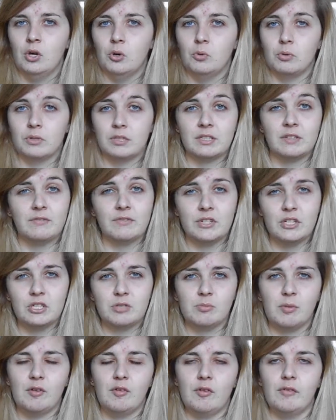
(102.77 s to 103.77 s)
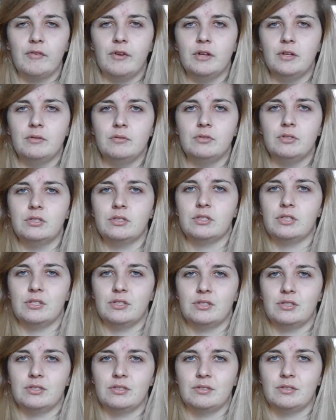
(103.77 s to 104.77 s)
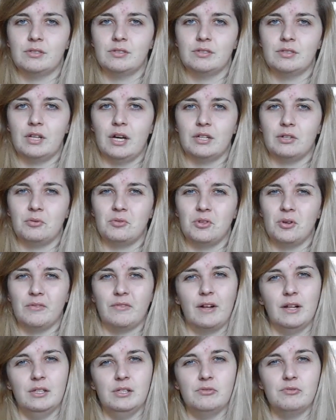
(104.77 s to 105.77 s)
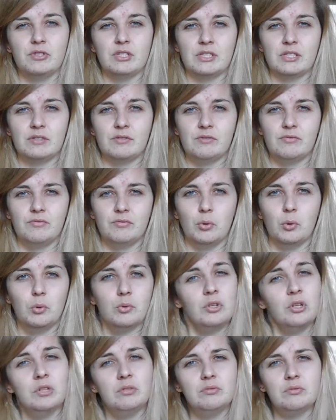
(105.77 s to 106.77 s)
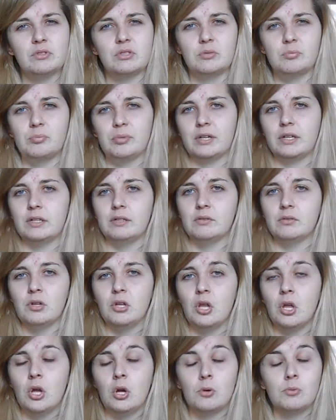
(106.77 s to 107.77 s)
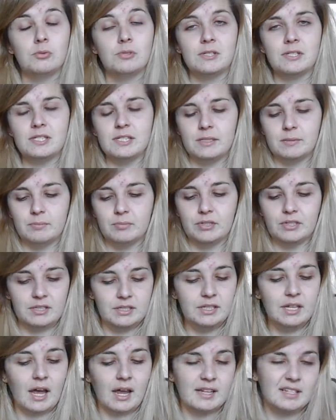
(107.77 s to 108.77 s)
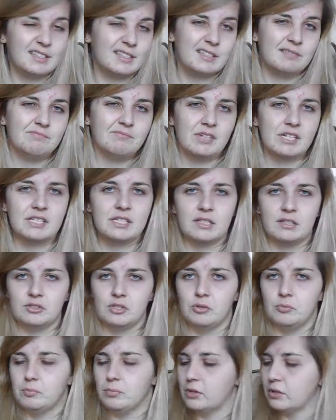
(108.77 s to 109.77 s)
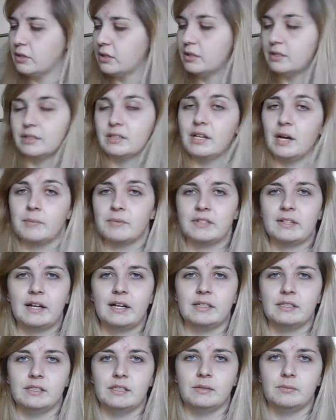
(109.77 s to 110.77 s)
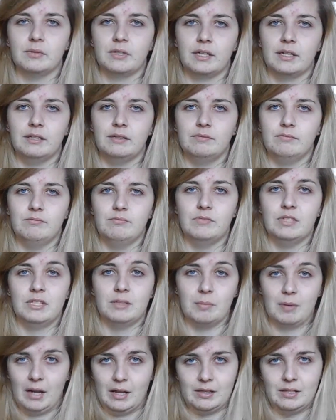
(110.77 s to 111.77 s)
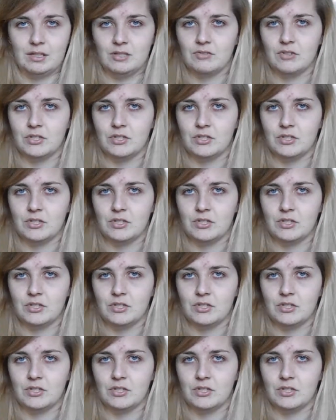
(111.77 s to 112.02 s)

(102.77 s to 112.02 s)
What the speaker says: once I finish my reviews, because I don't know if I'll use this for notes, but we'll see. But it's a nice little notebook and comes in handy when I need to plan these